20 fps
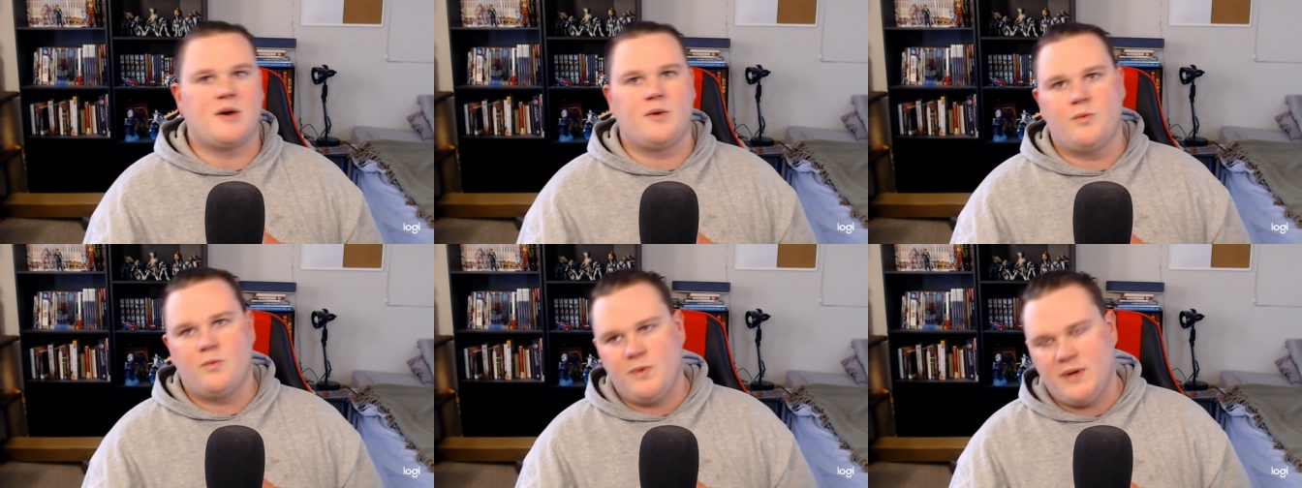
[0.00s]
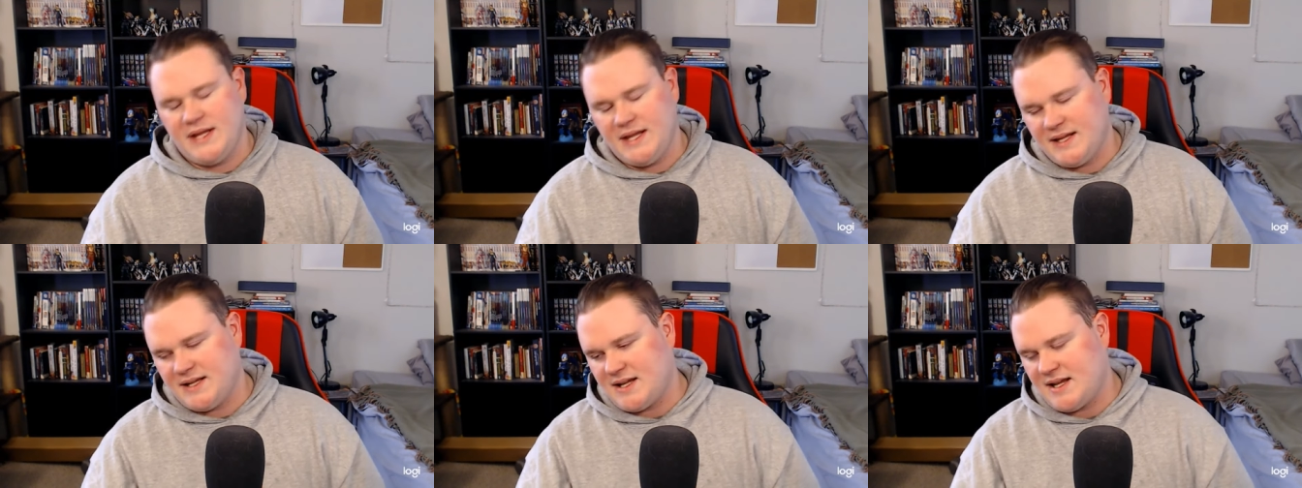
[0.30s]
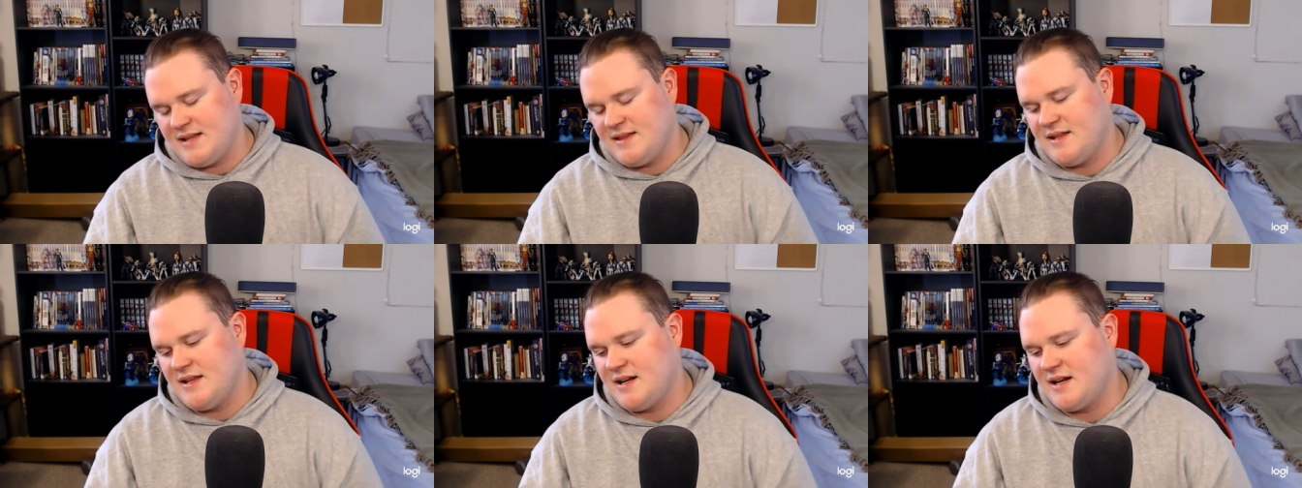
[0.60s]
a week
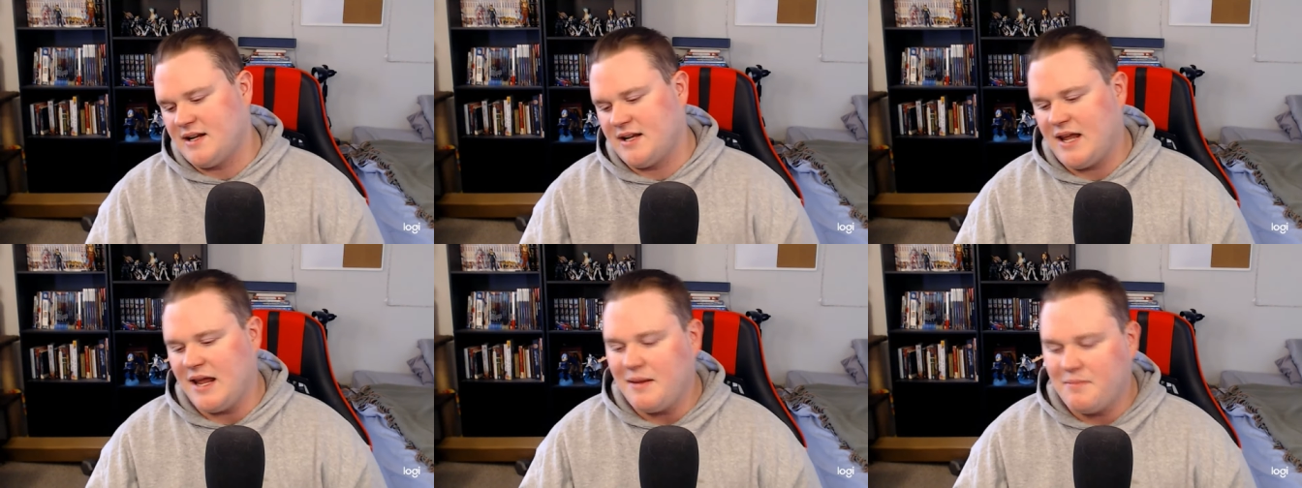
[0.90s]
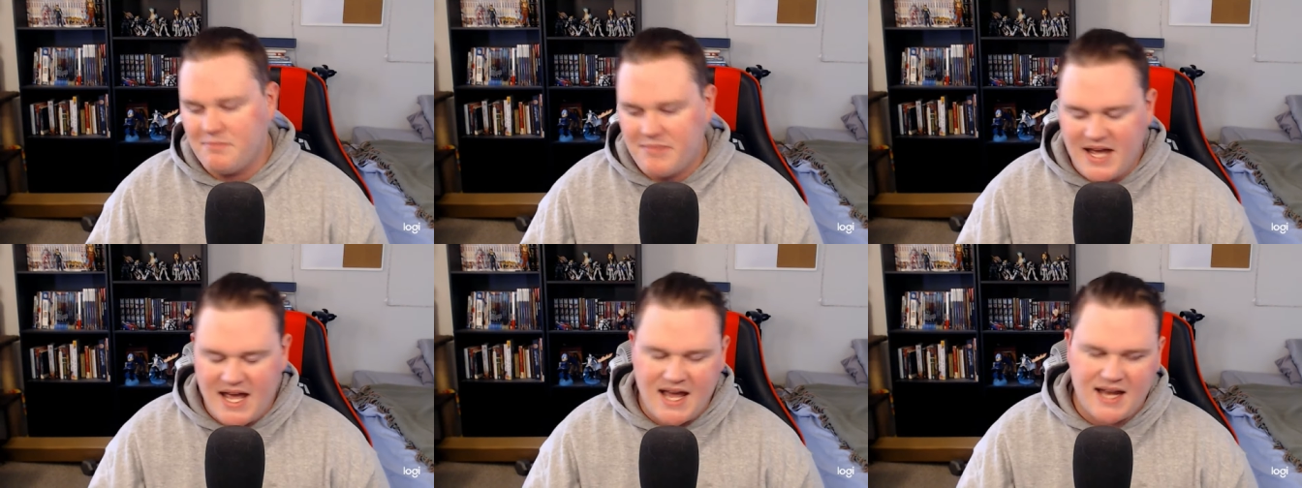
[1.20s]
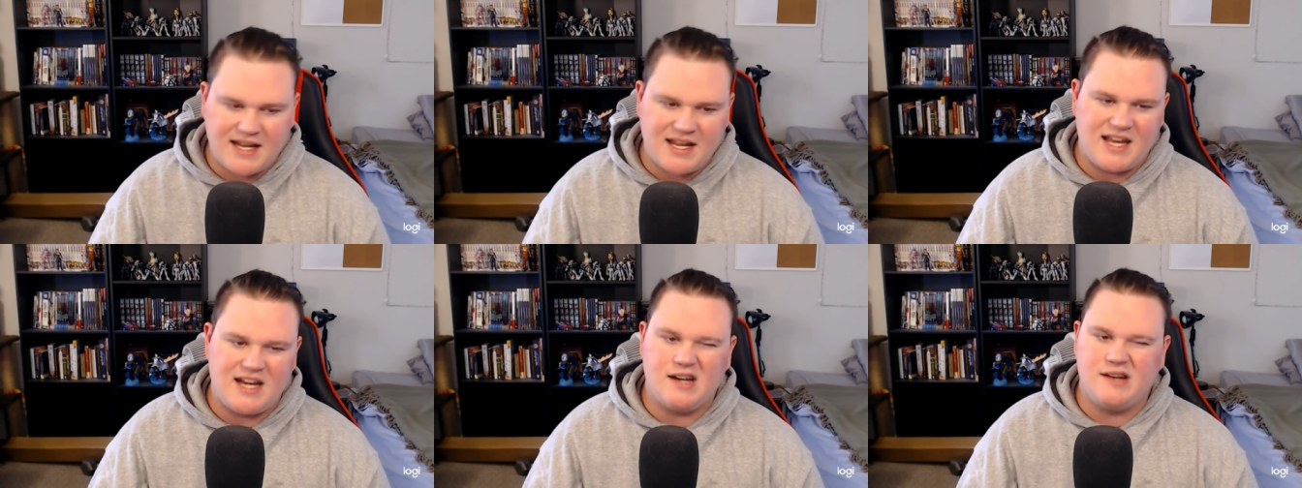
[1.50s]
and then i came
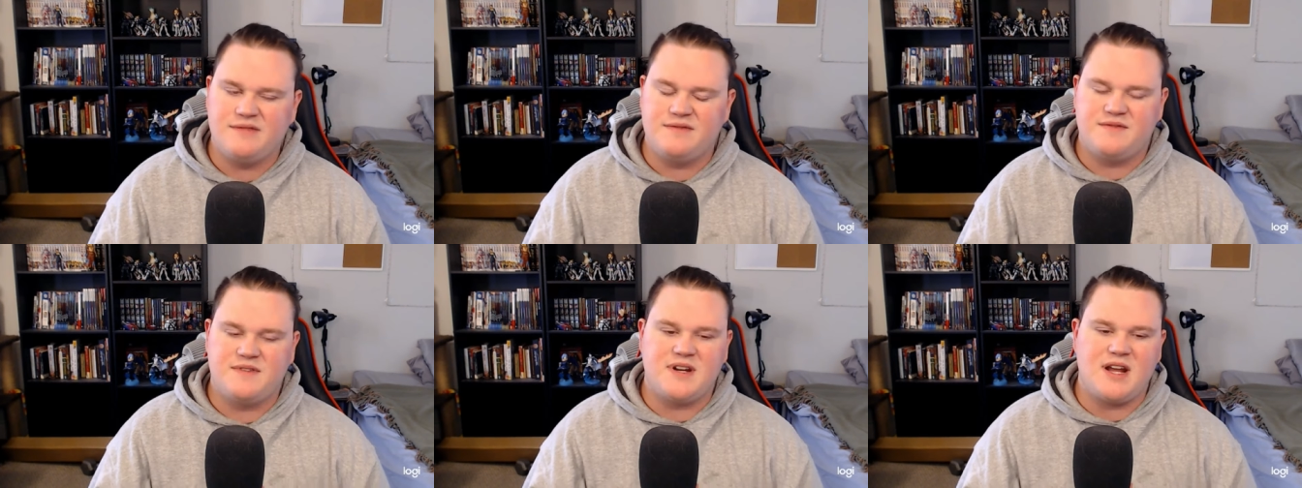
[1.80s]
back and i've